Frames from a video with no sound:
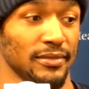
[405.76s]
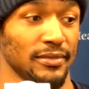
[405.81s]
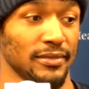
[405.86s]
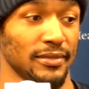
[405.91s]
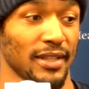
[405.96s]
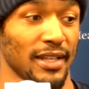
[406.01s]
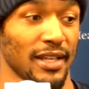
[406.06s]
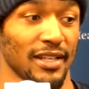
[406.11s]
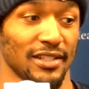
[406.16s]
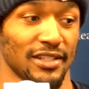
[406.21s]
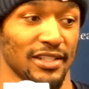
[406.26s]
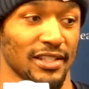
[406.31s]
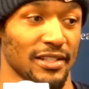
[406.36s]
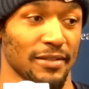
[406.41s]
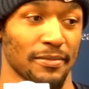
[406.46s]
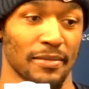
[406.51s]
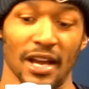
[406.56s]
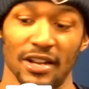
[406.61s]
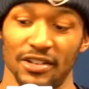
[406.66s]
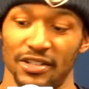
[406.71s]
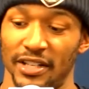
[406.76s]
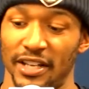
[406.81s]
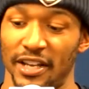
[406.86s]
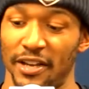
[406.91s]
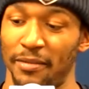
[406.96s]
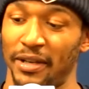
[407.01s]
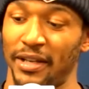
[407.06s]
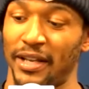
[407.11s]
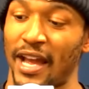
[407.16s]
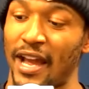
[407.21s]
And just imagine him
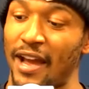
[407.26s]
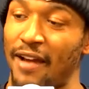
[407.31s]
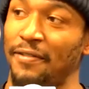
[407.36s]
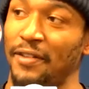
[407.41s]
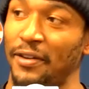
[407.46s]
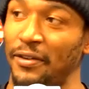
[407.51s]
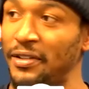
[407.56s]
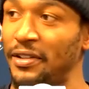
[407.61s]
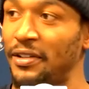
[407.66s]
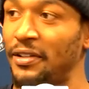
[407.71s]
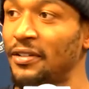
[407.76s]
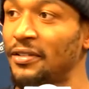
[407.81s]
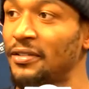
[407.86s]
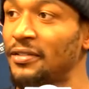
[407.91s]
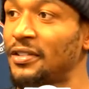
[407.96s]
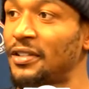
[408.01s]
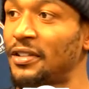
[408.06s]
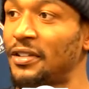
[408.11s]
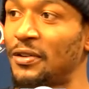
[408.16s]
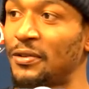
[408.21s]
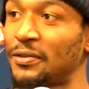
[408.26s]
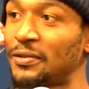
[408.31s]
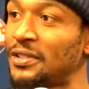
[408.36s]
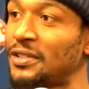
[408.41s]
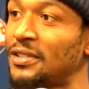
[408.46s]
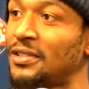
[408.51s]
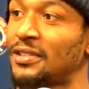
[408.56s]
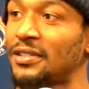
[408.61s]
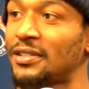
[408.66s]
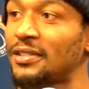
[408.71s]
and Gaff out there, you know,
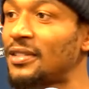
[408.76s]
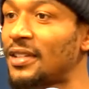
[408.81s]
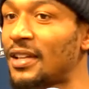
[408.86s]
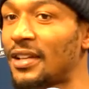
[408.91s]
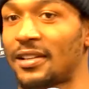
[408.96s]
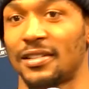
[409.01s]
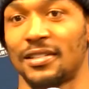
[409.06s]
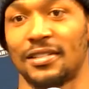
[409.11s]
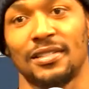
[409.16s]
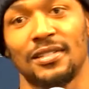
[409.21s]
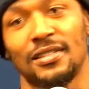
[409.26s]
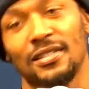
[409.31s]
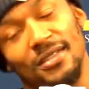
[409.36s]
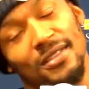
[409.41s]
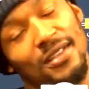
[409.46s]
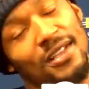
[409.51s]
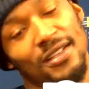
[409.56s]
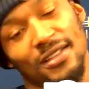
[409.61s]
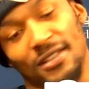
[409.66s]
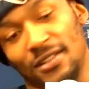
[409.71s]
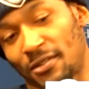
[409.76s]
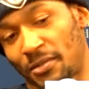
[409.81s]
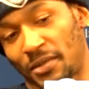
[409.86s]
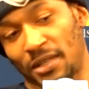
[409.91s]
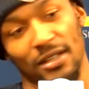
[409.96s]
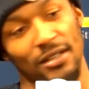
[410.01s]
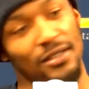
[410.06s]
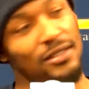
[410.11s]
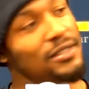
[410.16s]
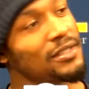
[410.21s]
just that's going to be
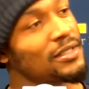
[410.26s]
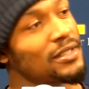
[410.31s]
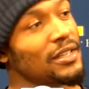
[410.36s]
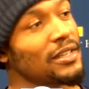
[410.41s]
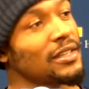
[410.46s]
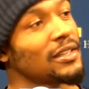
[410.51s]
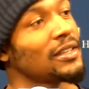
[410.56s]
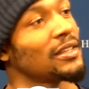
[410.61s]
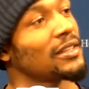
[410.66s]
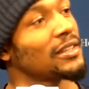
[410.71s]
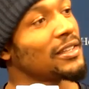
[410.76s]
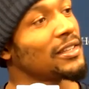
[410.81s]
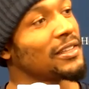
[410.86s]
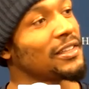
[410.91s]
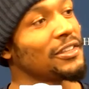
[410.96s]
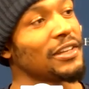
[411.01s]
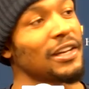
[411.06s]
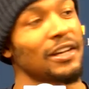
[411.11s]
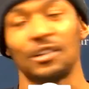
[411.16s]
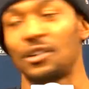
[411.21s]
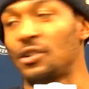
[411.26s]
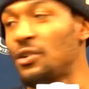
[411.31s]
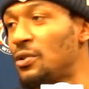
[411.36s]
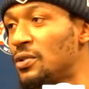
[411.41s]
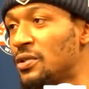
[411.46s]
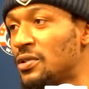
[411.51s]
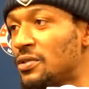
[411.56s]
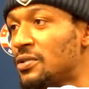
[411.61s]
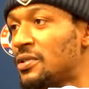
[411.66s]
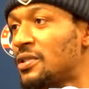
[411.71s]
sick. And then you got
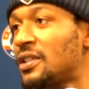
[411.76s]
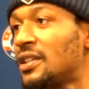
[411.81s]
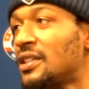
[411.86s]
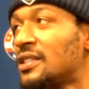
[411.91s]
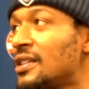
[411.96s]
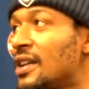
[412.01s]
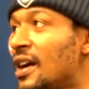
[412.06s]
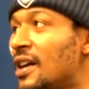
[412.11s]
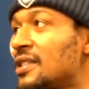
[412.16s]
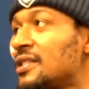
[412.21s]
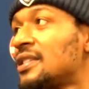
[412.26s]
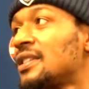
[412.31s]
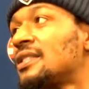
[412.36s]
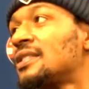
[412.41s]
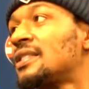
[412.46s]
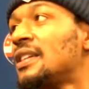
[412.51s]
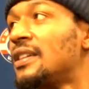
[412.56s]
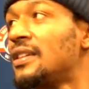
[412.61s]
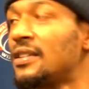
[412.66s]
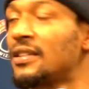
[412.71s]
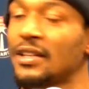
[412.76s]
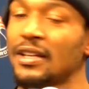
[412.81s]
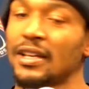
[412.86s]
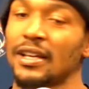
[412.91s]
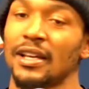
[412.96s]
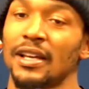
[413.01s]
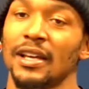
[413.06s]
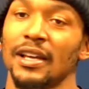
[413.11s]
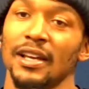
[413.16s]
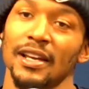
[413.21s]
Kuz, who's 6'9", 6'10",
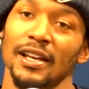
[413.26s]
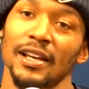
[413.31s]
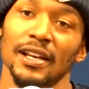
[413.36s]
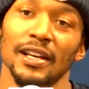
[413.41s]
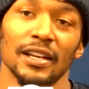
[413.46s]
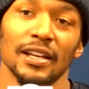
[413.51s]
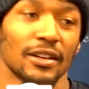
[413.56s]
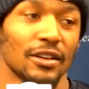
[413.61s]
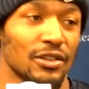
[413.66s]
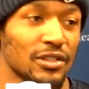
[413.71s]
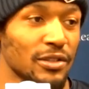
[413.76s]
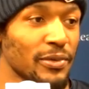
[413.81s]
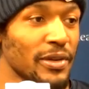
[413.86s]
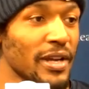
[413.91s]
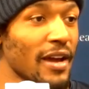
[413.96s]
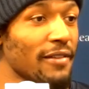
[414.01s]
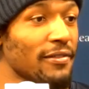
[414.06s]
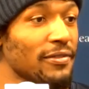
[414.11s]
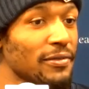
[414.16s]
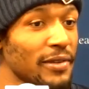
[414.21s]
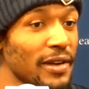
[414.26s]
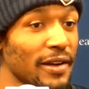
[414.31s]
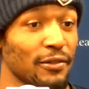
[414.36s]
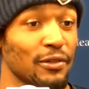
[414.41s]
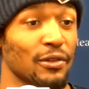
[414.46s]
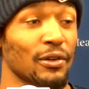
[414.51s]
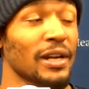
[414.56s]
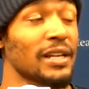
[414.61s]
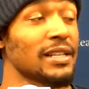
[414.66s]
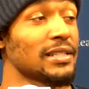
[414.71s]
you know, so we have
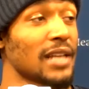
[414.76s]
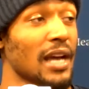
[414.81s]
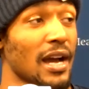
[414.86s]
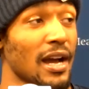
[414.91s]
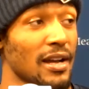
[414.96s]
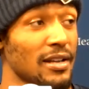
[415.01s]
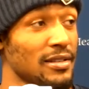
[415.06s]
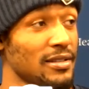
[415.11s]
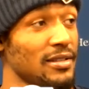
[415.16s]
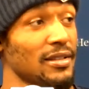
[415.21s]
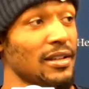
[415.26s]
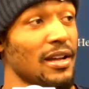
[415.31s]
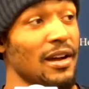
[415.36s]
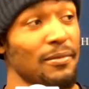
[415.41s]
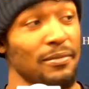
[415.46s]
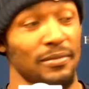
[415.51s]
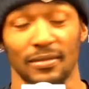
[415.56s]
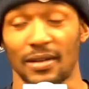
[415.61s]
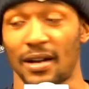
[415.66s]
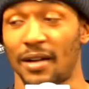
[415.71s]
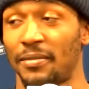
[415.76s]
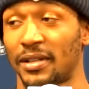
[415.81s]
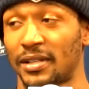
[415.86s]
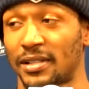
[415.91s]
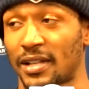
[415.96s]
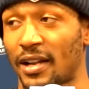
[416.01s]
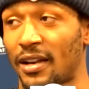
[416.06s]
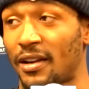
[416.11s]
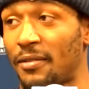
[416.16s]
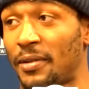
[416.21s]
great size. I'm
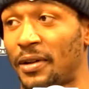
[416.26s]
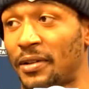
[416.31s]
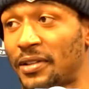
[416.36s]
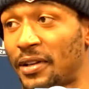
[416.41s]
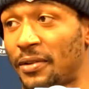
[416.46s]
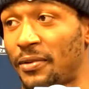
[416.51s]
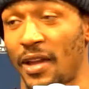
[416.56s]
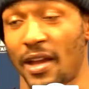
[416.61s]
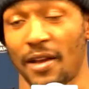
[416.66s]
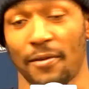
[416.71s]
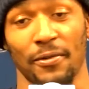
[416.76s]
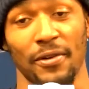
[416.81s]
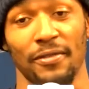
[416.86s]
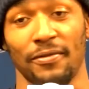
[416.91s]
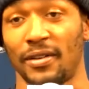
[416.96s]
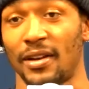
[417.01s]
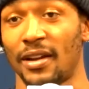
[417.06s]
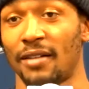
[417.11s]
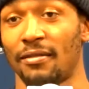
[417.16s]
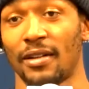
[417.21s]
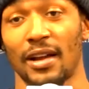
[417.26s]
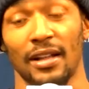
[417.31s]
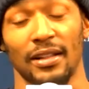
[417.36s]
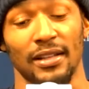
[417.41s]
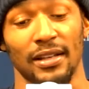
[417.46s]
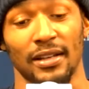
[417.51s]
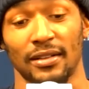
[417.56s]
excited about that. We've never had that.